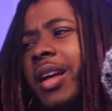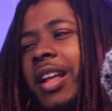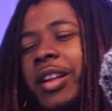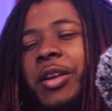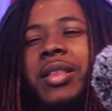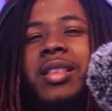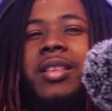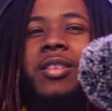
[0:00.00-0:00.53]
The
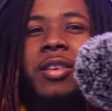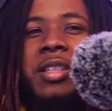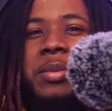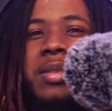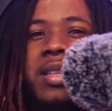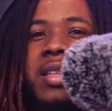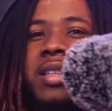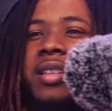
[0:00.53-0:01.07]
only thing that annoys me is
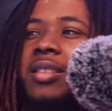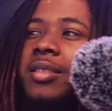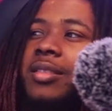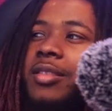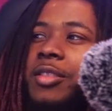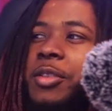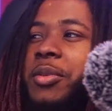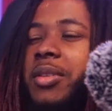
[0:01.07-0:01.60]
they didn't
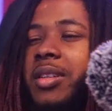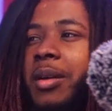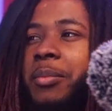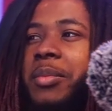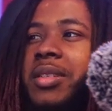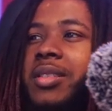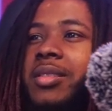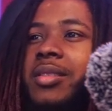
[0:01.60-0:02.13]
do the
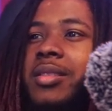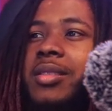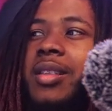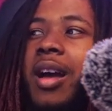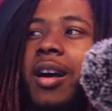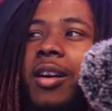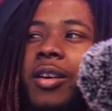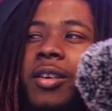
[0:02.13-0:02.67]
numbers
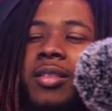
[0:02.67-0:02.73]
that